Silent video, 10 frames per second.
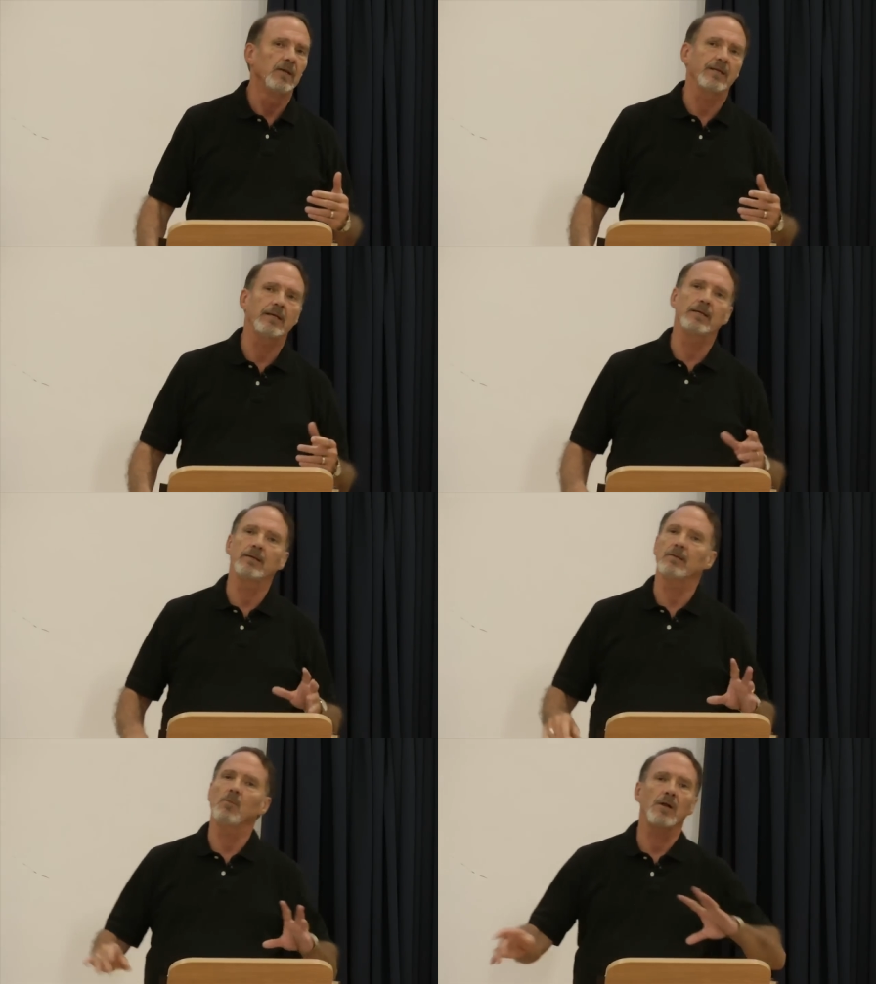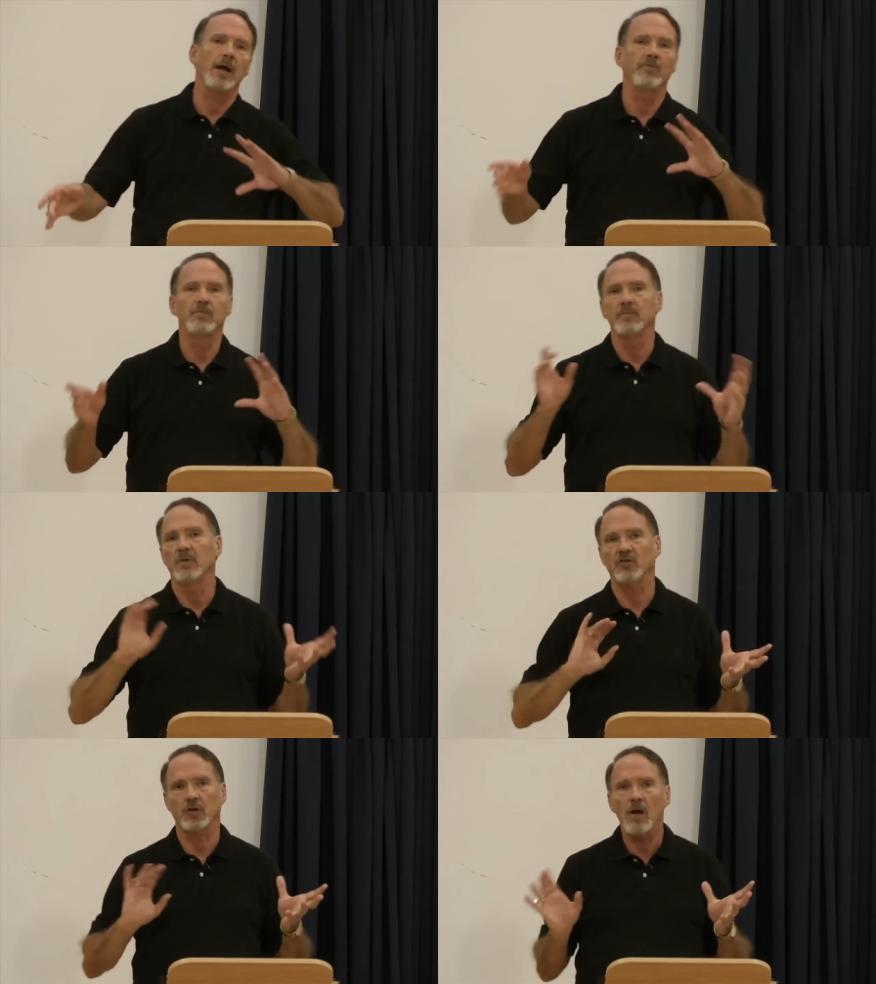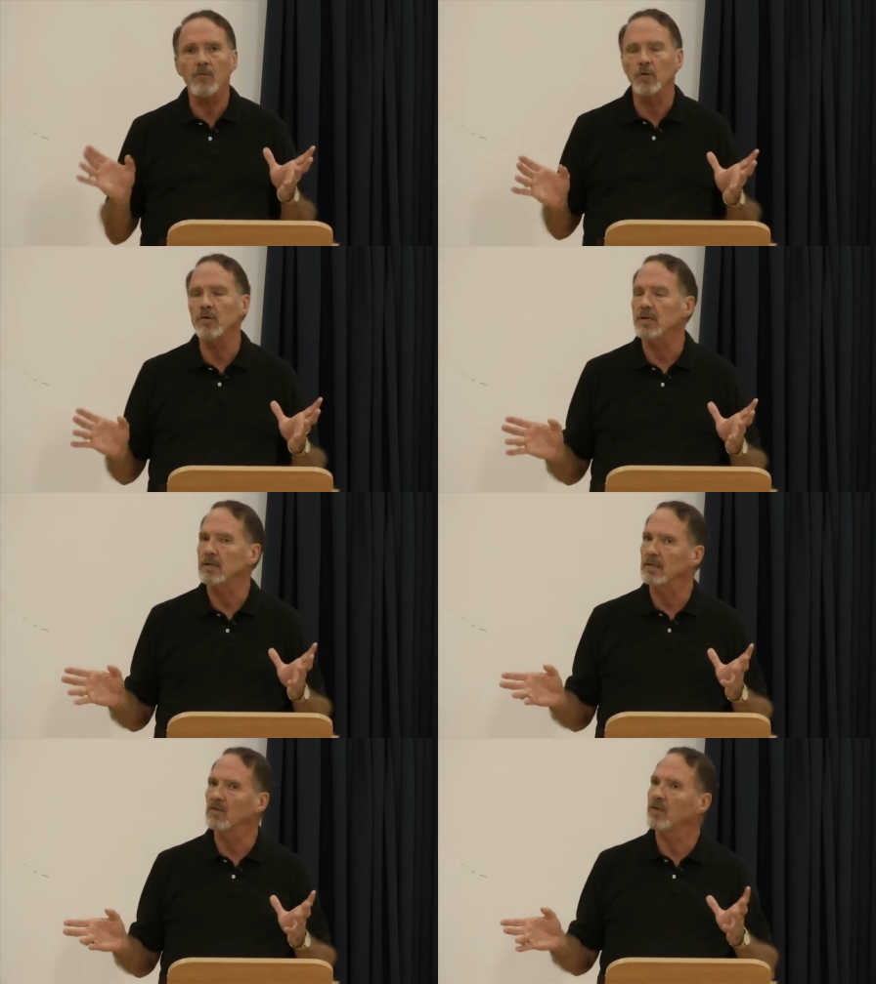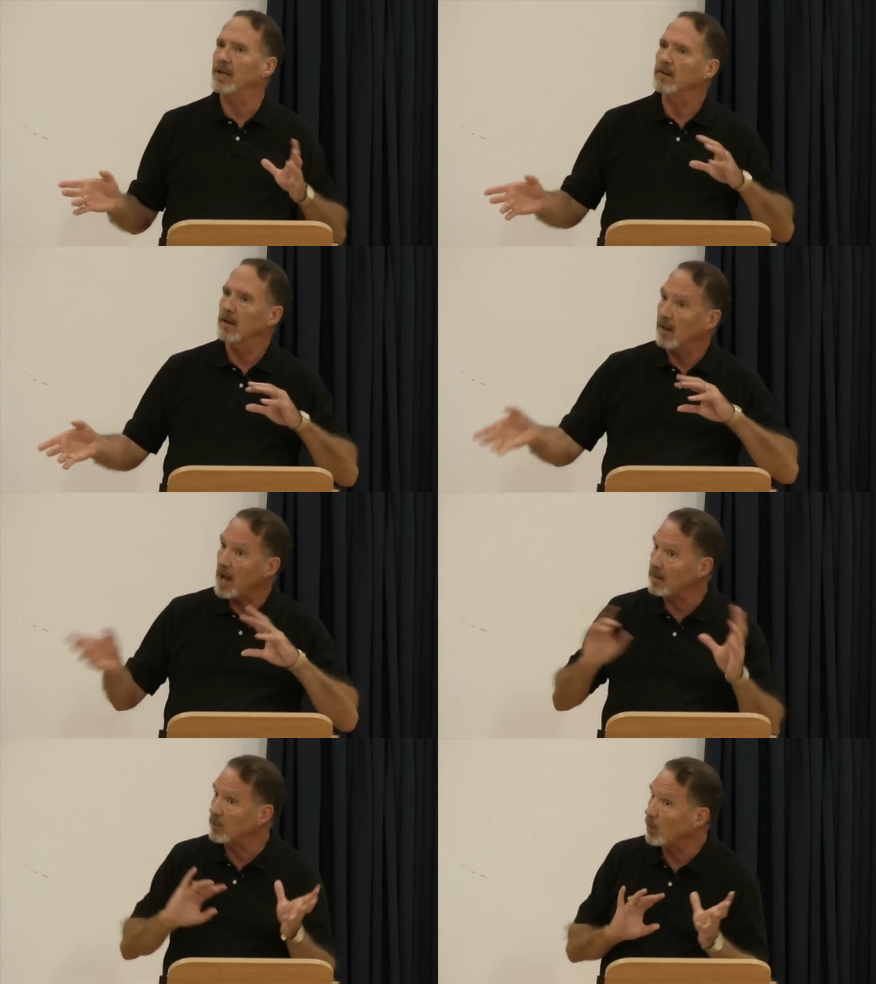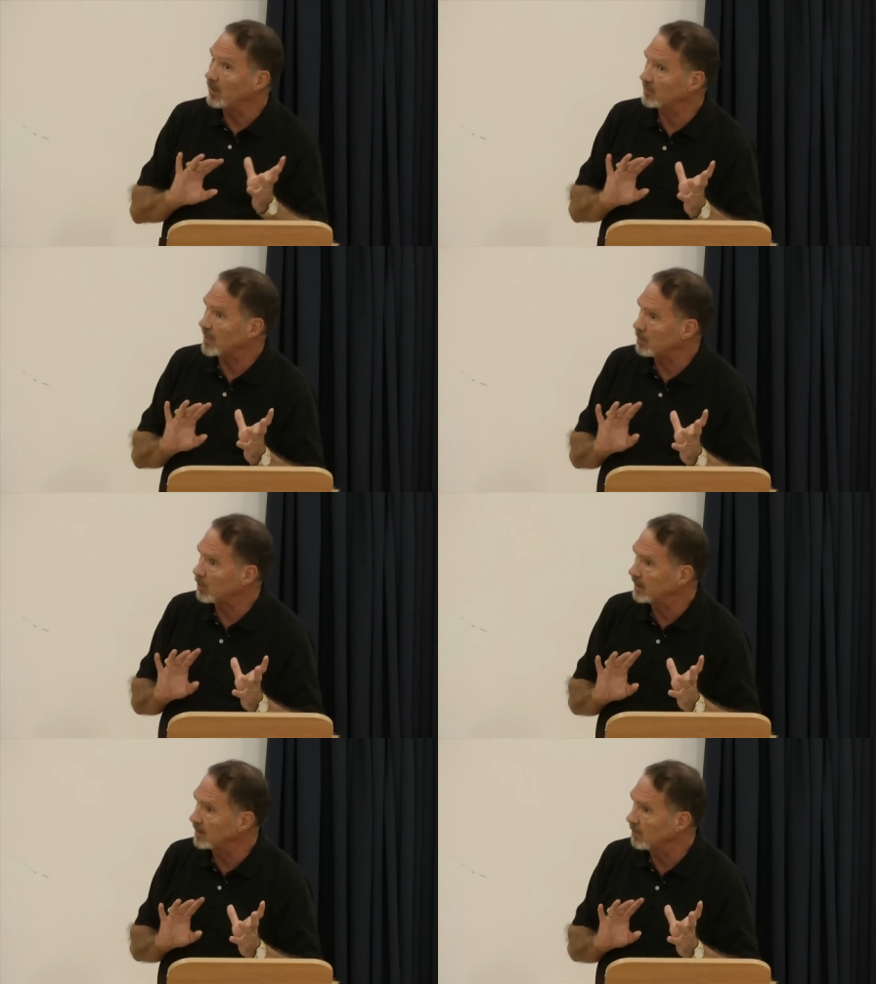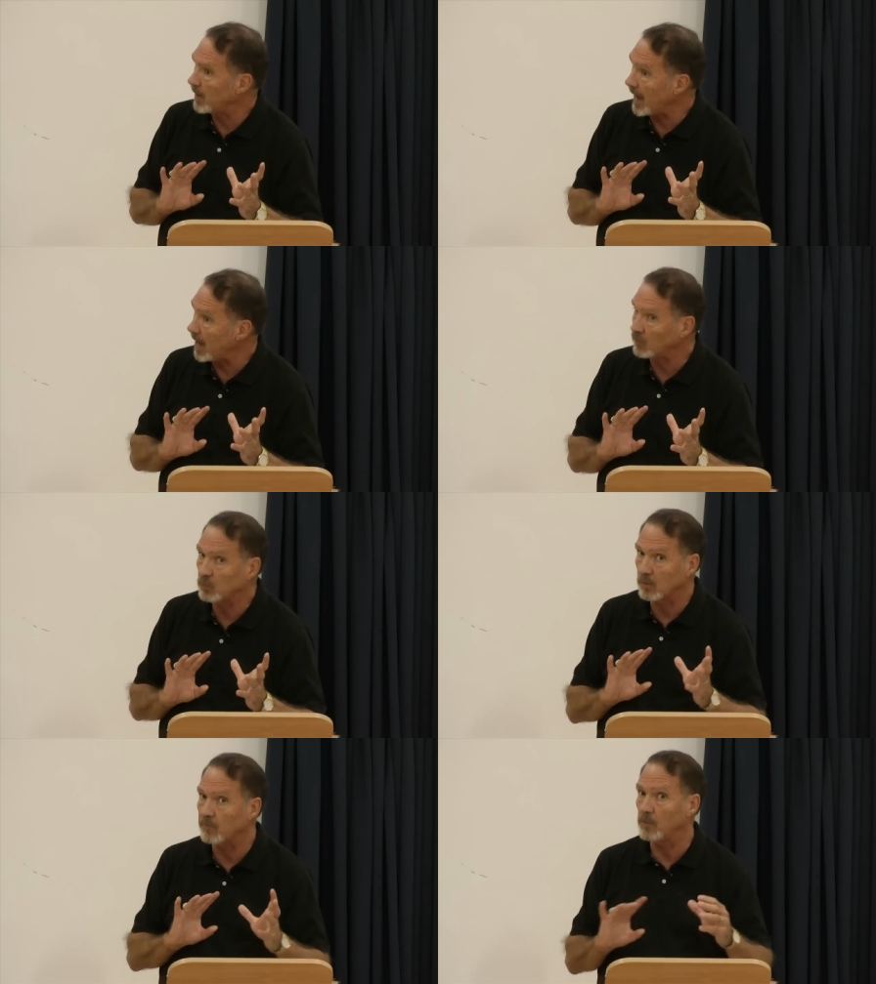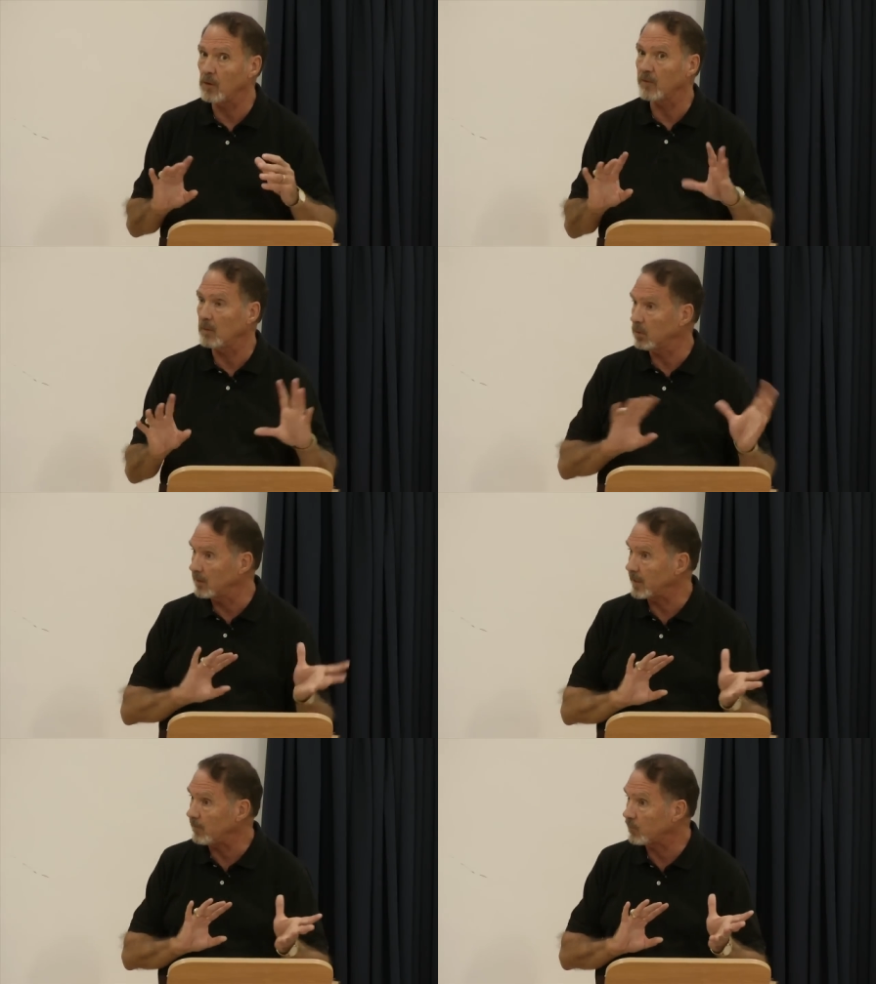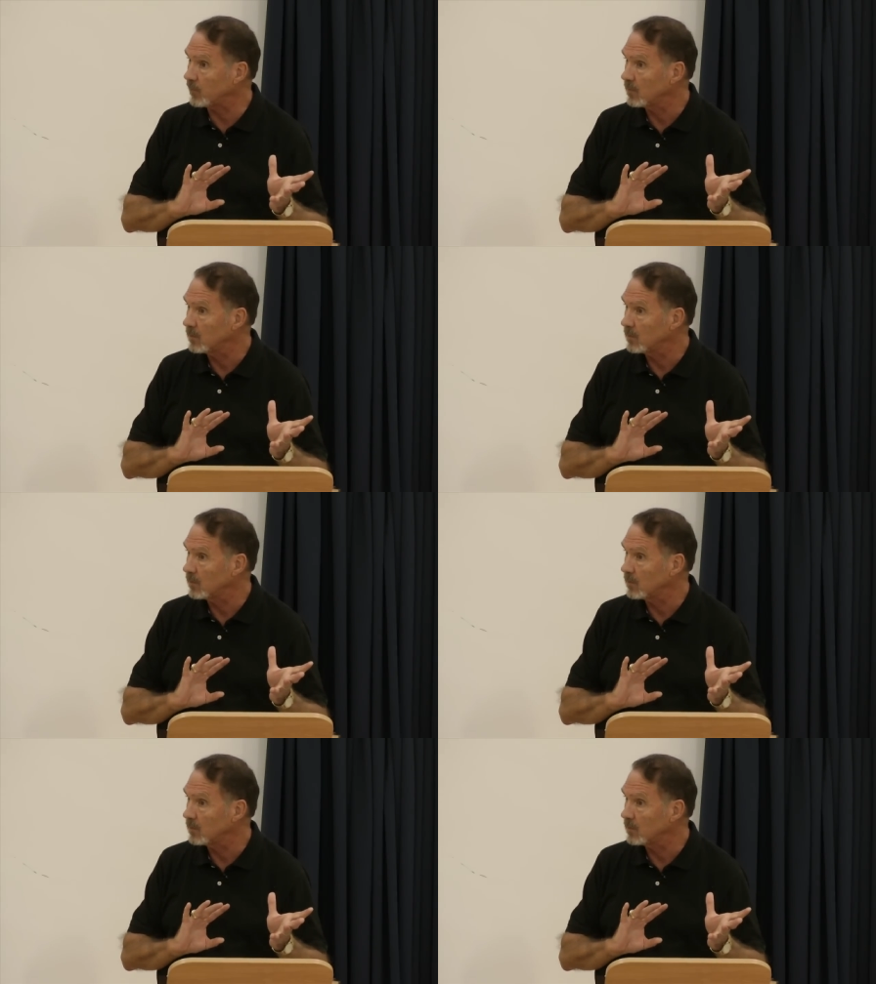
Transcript: See, what I've discovered is that a lot of the ways that I prayed in the past were full of unbelief.